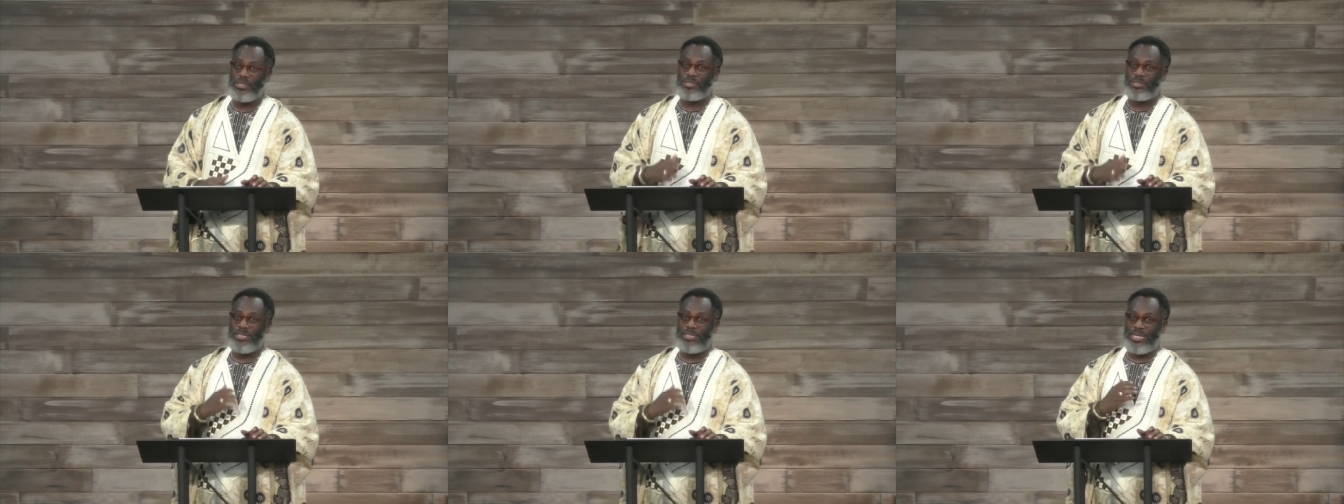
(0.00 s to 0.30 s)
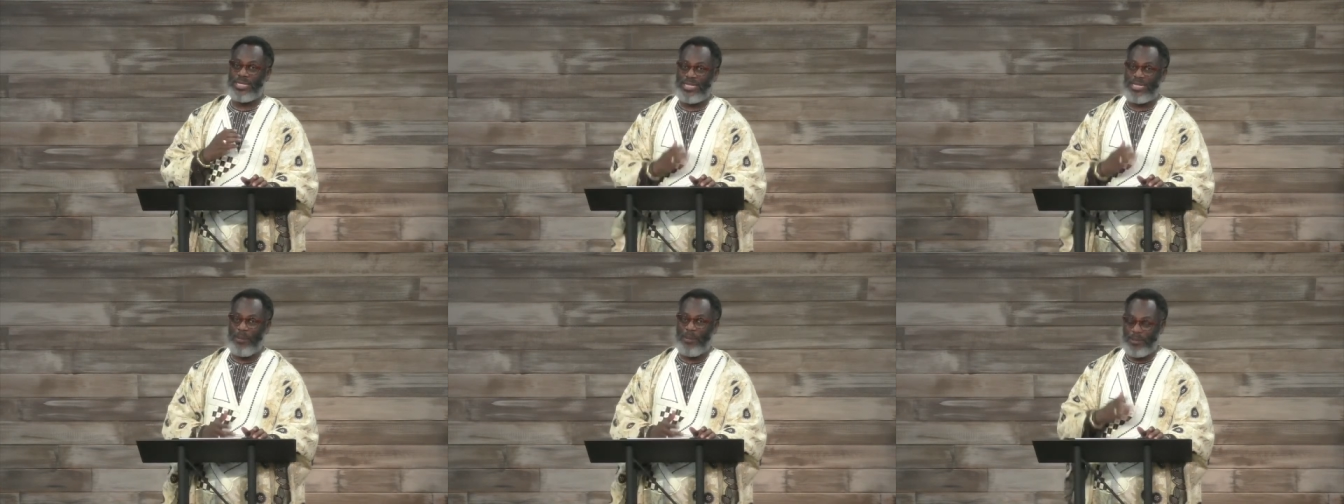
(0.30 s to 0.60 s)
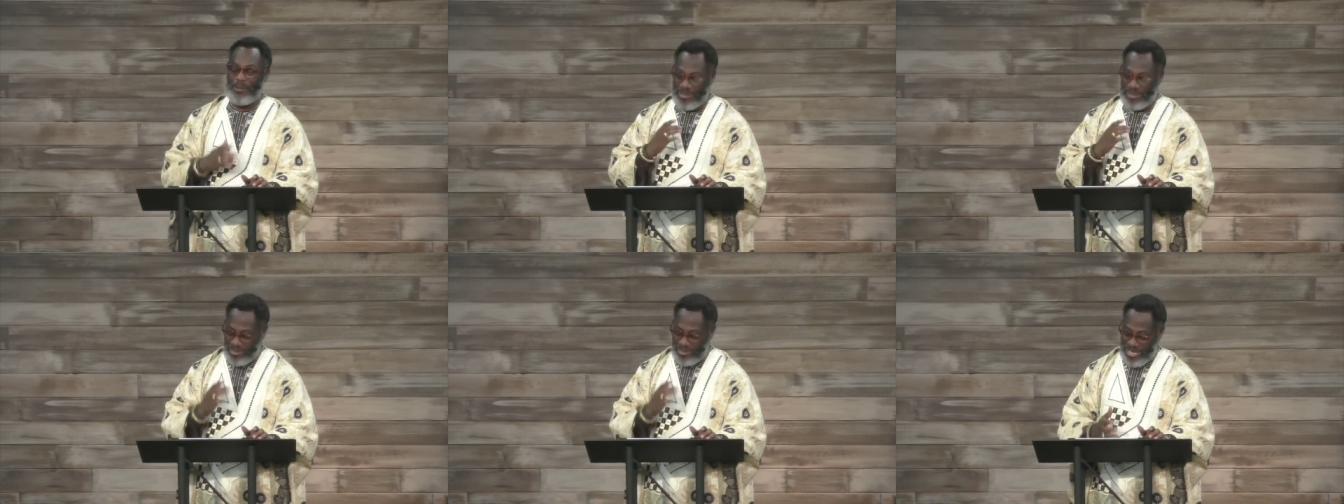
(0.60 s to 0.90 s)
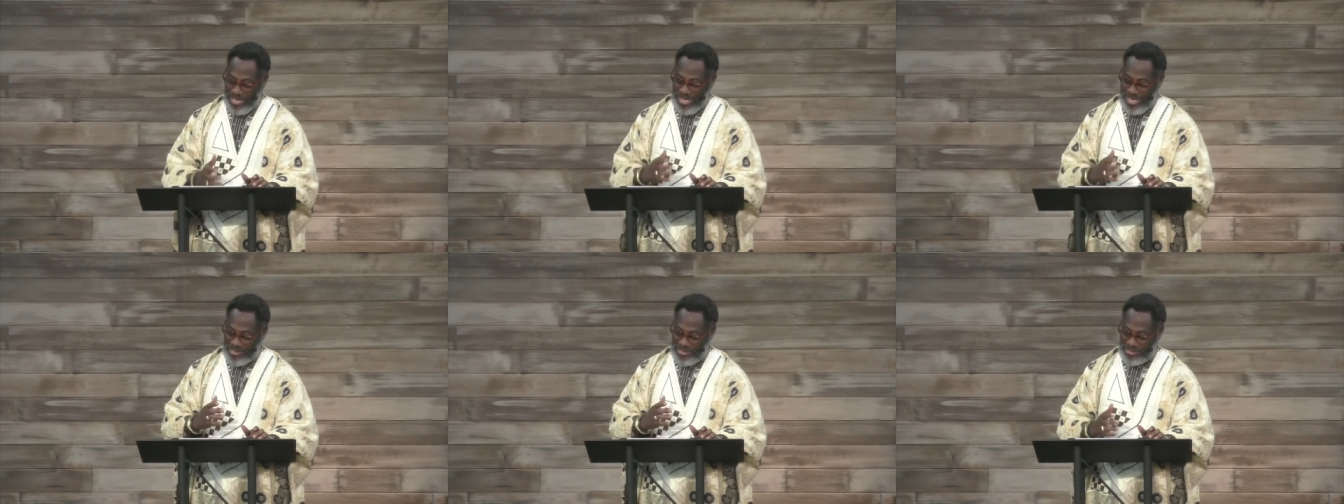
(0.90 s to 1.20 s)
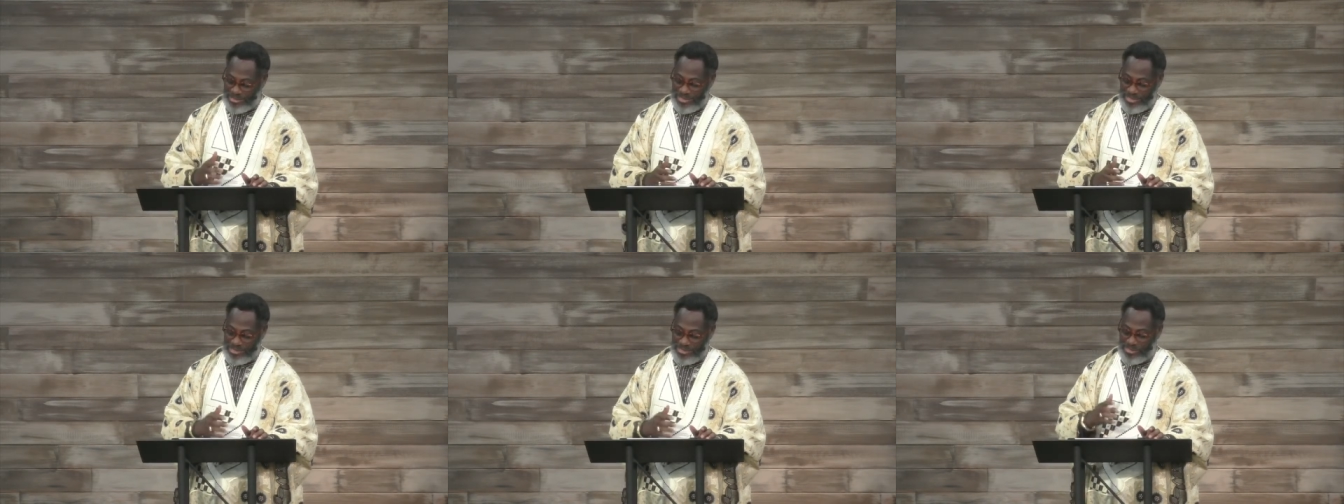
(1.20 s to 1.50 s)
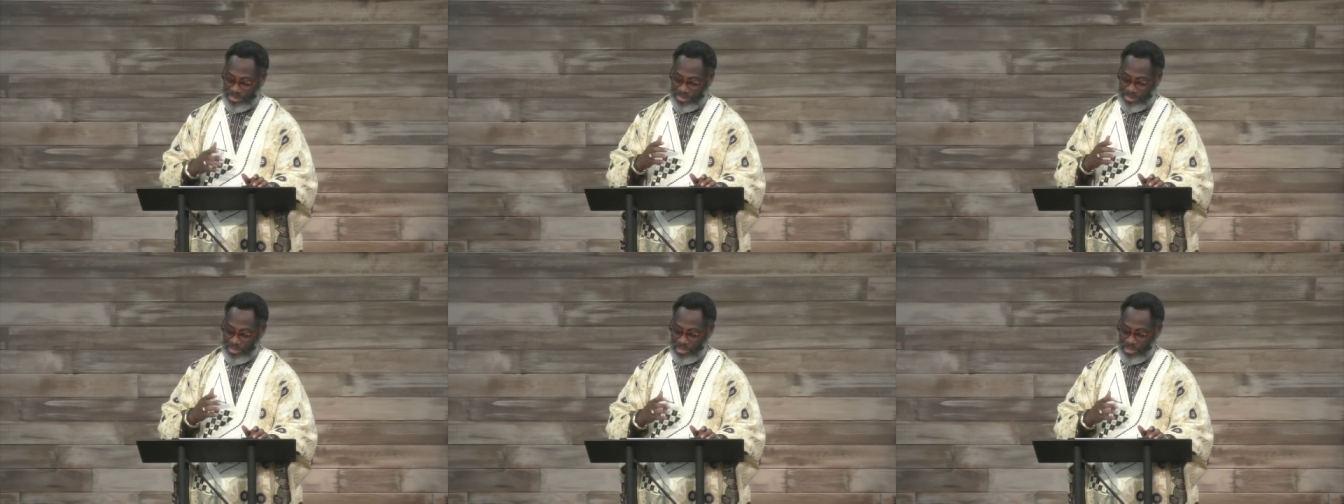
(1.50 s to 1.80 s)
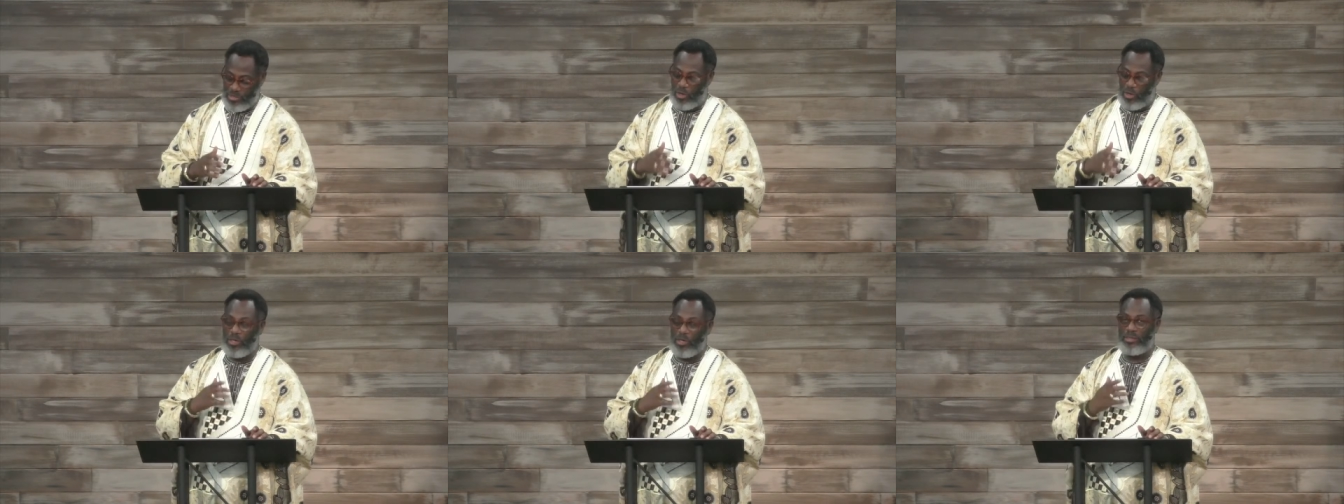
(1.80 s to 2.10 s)
They capitalize
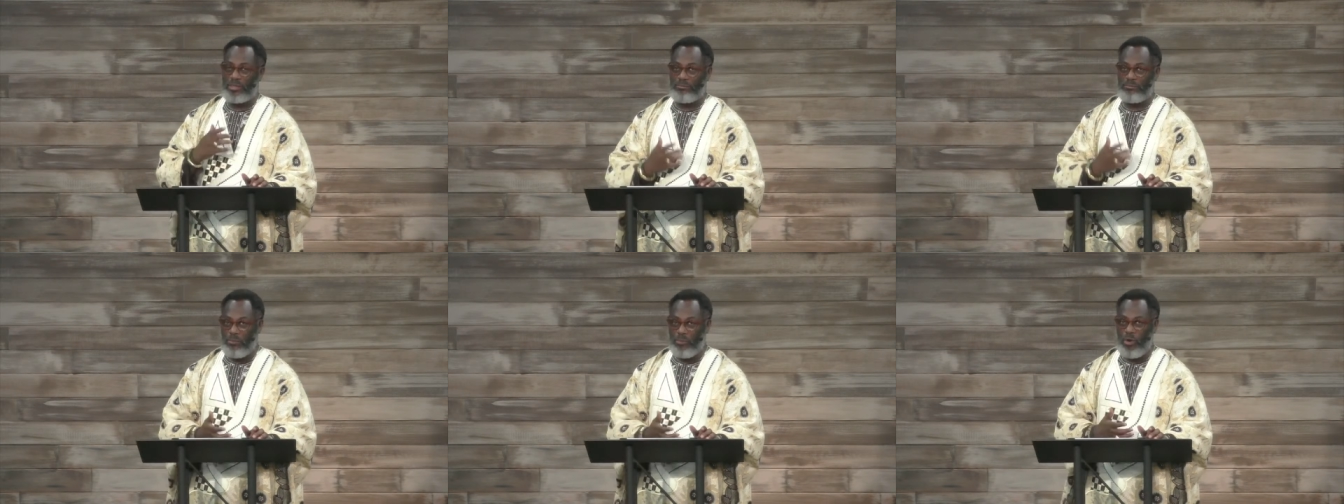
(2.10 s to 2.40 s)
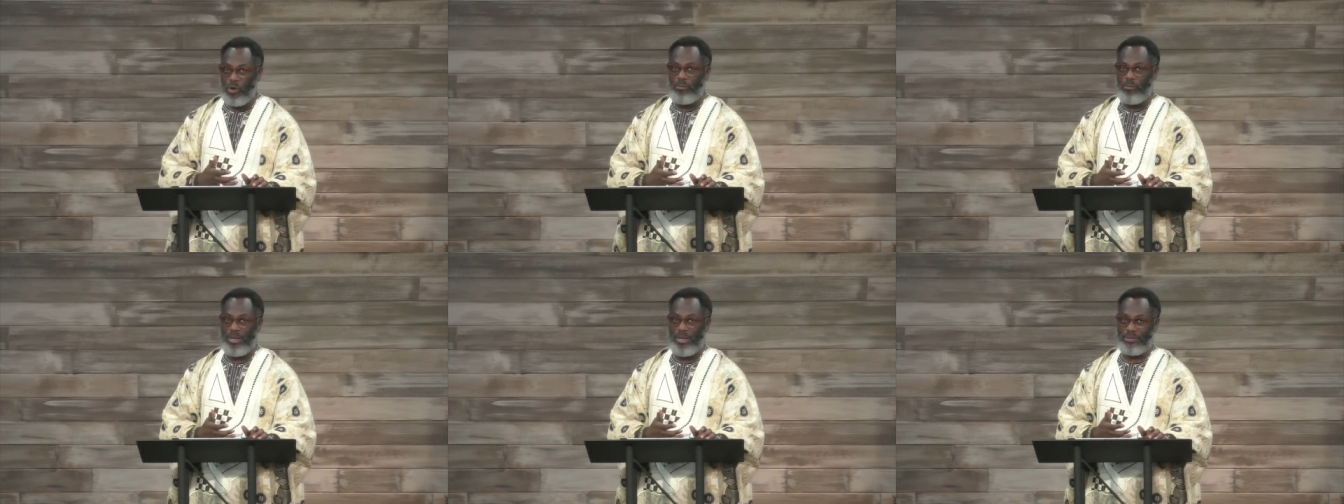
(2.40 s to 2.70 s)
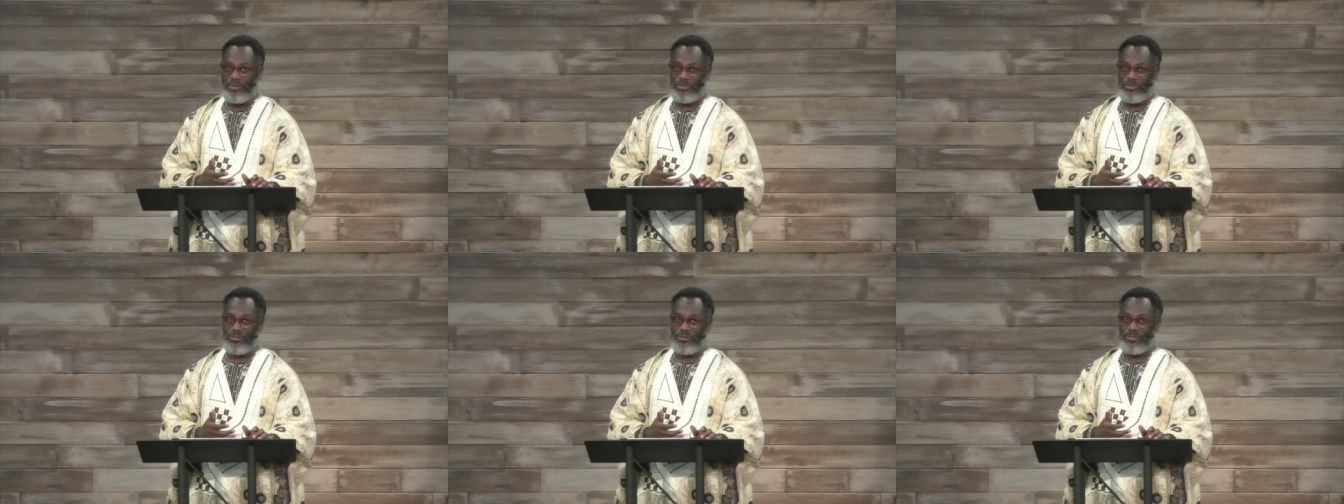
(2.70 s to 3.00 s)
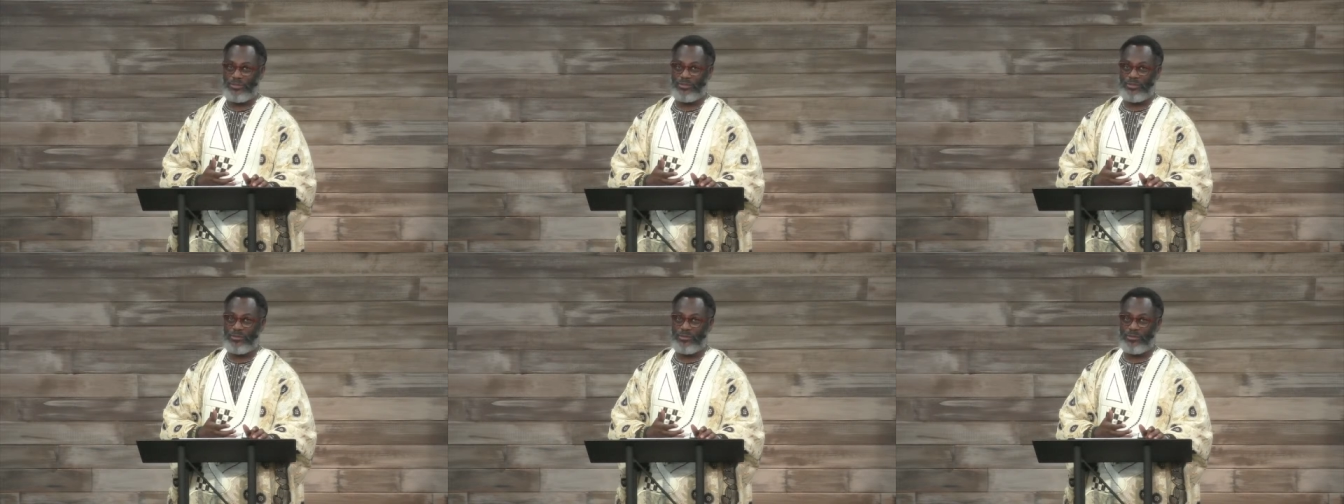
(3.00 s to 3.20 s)
on moments.